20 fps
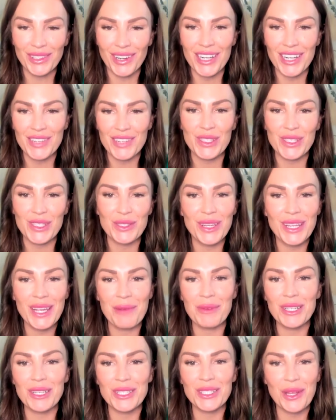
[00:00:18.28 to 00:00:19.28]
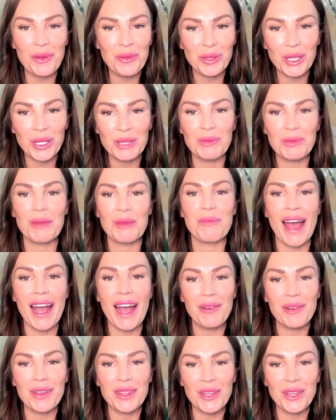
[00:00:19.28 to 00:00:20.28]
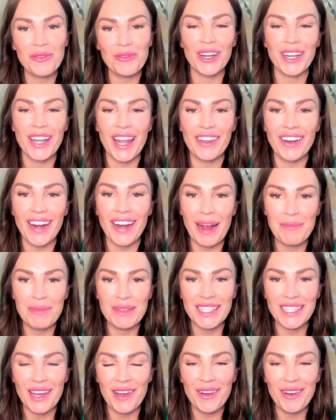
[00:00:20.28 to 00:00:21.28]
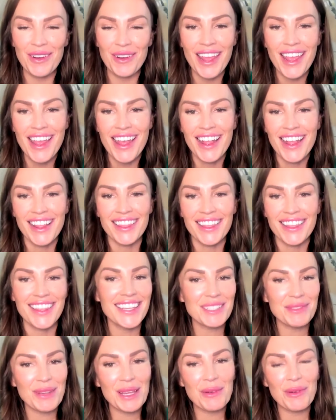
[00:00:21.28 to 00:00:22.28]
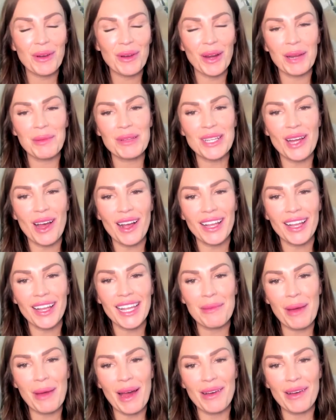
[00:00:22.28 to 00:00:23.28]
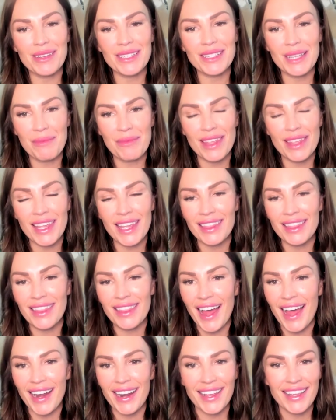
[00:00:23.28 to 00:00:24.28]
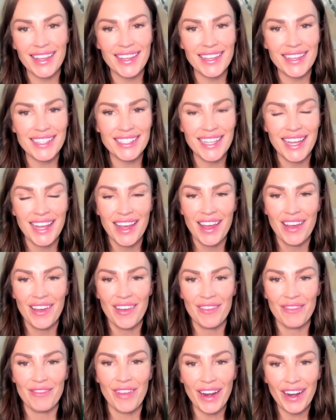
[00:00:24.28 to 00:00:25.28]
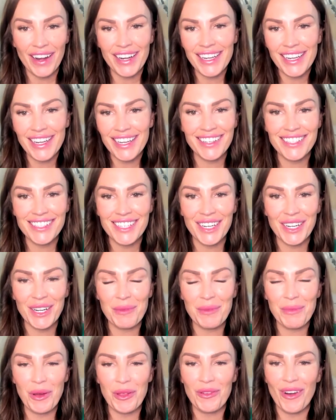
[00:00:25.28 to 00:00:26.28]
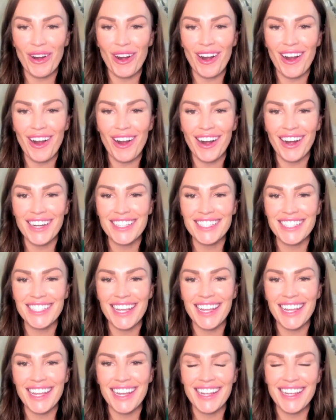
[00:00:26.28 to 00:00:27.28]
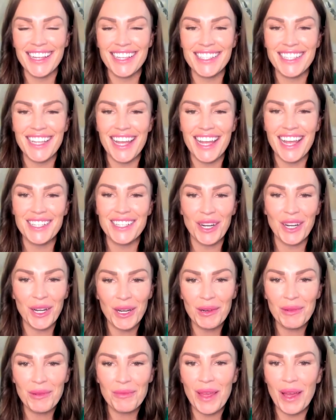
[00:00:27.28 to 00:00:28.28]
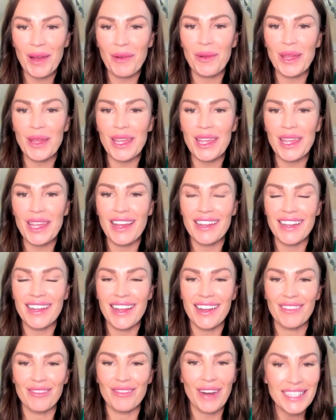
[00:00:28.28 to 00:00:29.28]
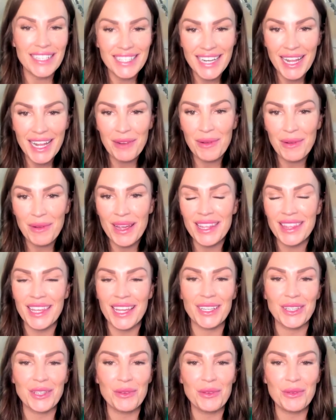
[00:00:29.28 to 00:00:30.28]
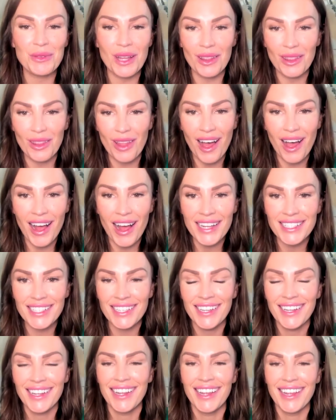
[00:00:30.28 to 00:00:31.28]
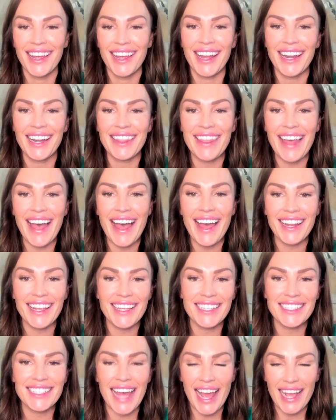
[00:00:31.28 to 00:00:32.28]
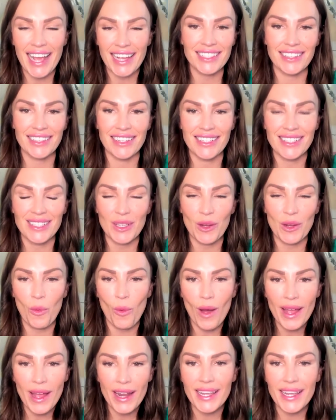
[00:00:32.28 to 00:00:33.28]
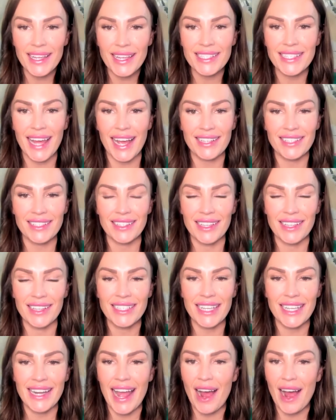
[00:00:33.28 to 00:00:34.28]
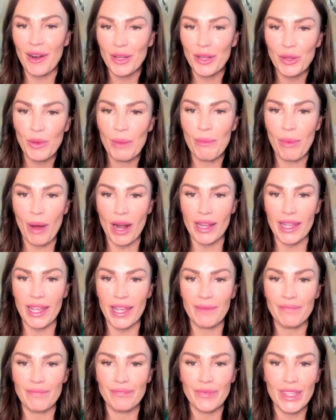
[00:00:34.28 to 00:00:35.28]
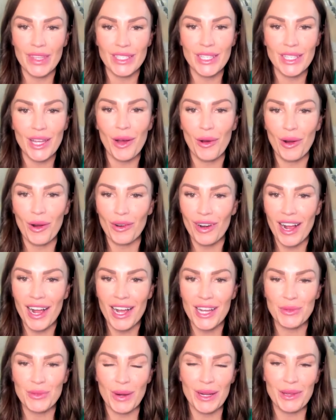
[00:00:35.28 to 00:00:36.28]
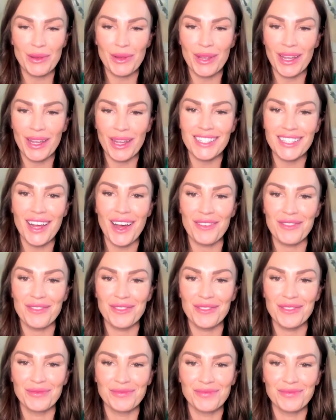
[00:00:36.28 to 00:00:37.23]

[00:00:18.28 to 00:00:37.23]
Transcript: Arash Vossoughi, and we're so thrilled to be back with you for another episode. This week, we're going to be talking about something that is very near and dear to both of our hearts. It is a term that we resonate with and use a lot, and that is excellence. What is excellence, and how do you embody it? So, Arash, why don't you kick us off?